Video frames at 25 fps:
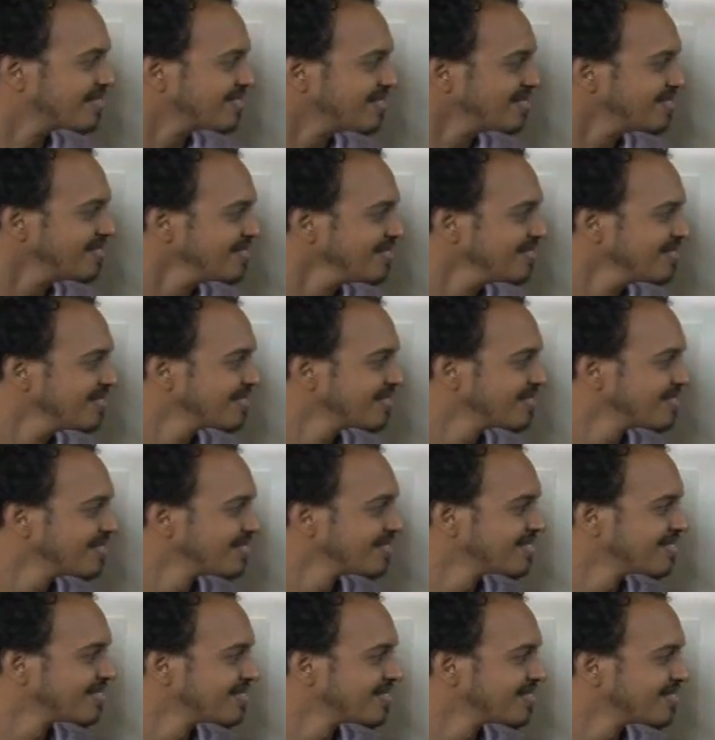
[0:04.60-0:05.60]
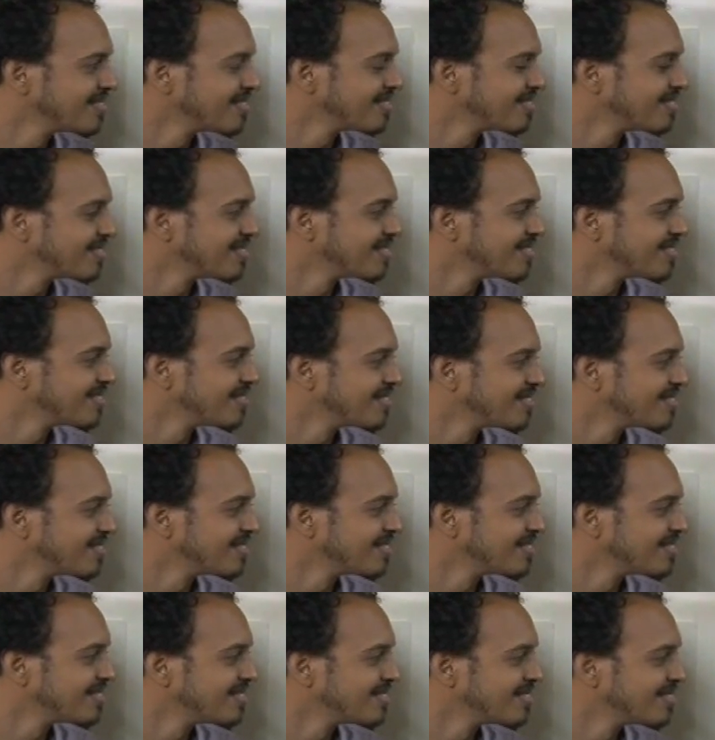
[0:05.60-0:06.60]

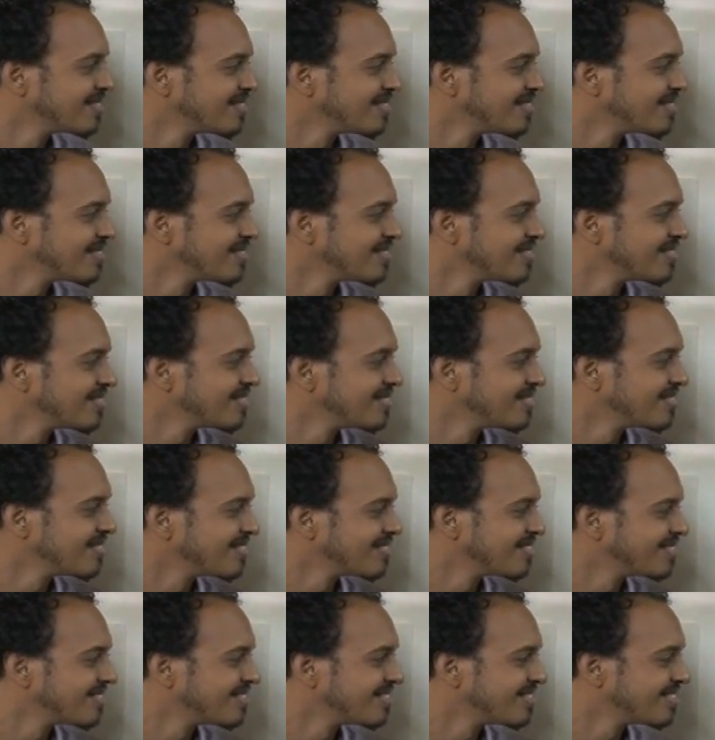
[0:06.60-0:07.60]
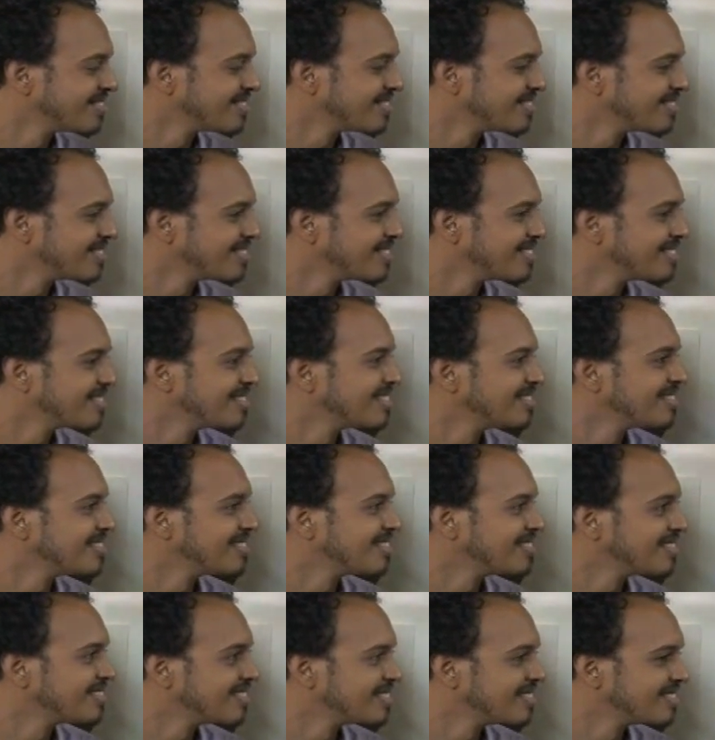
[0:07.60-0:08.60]

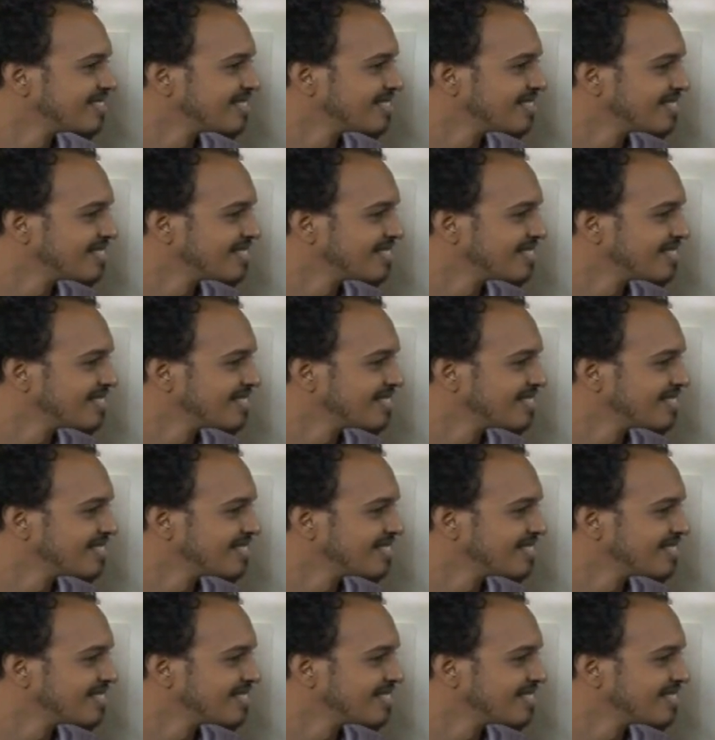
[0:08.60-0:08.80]
(not speaking)